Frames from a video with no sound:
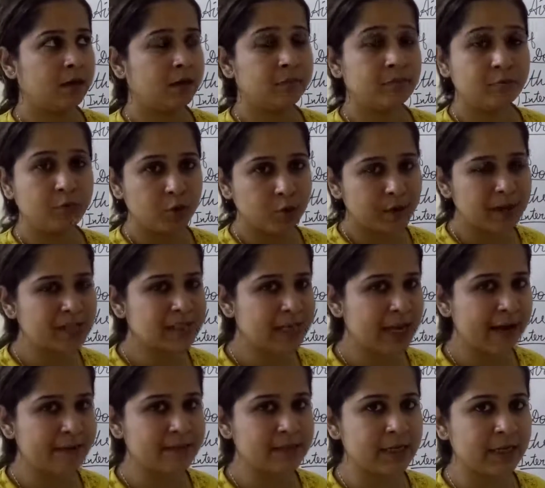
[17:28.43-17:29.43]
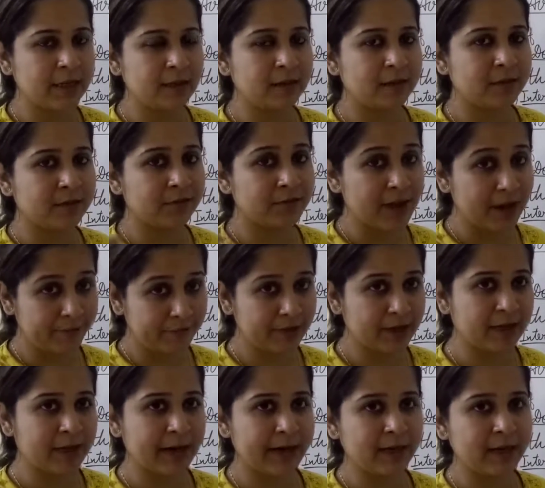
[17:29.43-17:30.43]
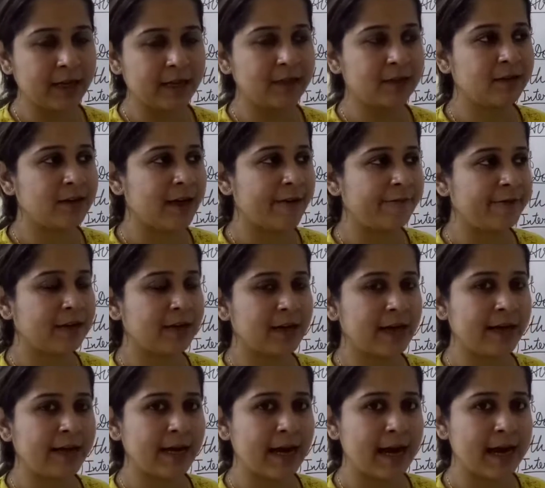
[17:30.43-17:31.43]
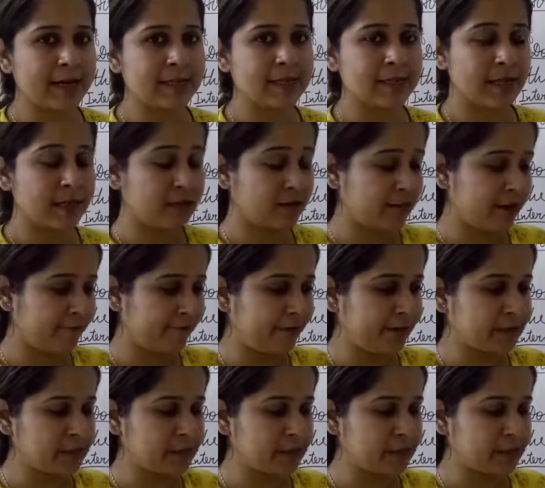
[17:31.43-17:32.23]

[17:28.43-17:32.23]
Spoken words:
you must have seen the traffic light, and the traffic light has a traffic